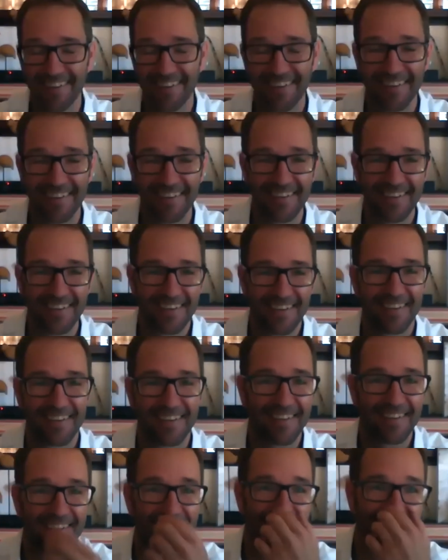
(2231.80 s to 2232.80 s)
um,
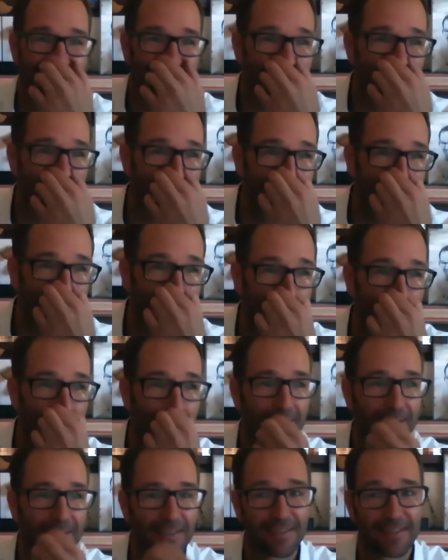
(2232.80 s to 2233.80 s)
I'll I'll be on
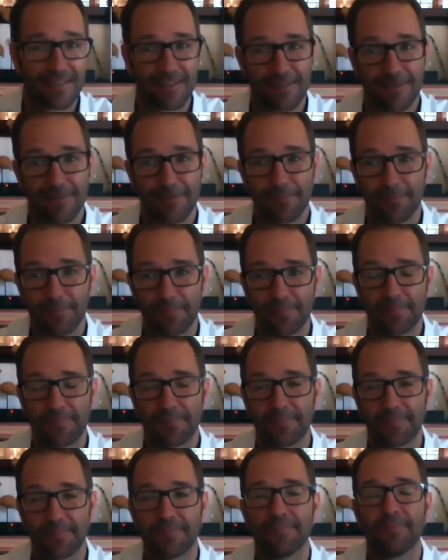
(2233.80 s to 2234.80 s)
USA time.
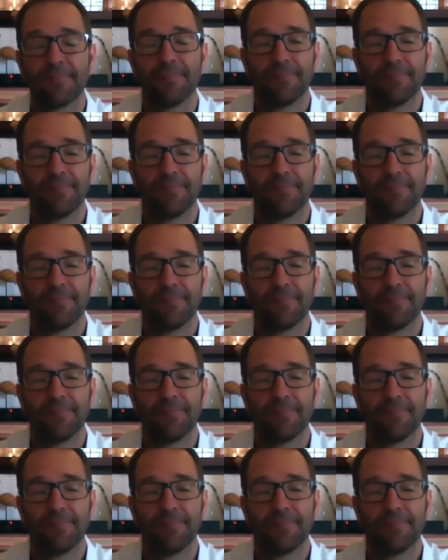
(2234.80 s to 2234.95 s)
Usually,